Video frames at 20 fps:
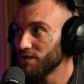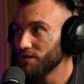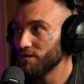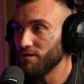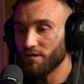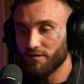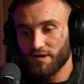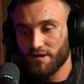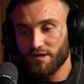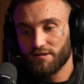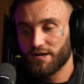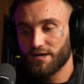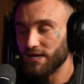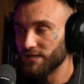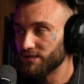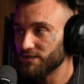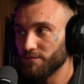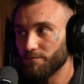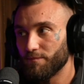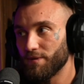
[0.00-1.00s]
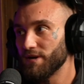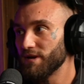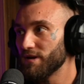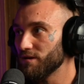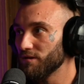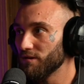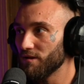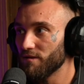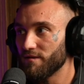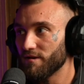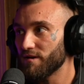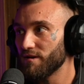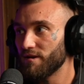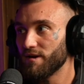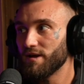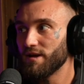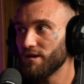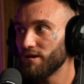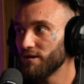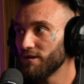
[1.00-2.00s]
you know, they get to the pinnacle of their
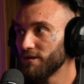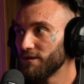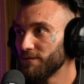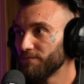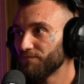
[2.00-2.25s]
career,